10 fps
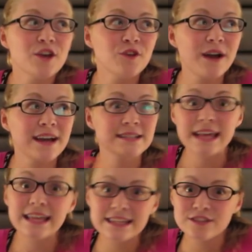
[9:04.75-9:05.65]
you guys
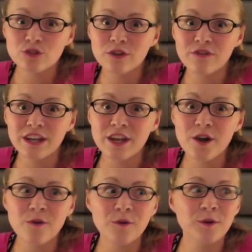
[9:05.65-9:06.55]
like this sort of
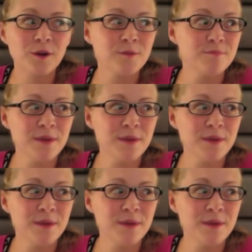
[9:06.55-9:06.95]
video or